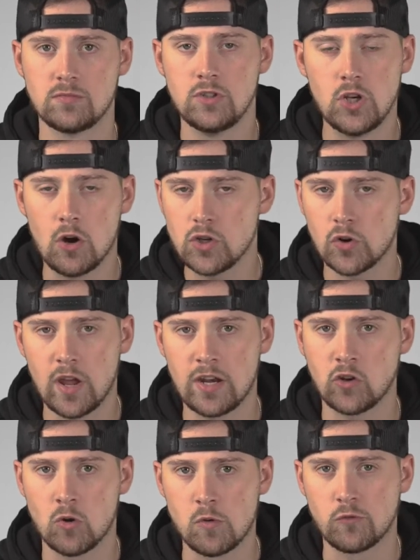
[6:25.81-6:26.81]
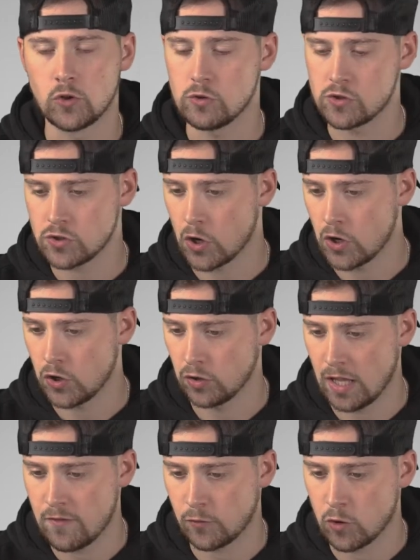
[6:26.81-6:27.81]
Know your end goal before you start your
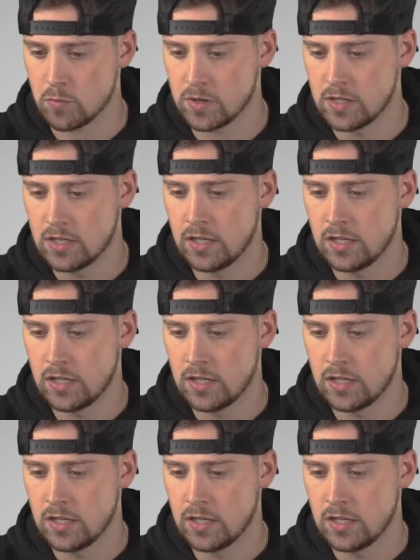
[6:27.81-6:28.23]
life group.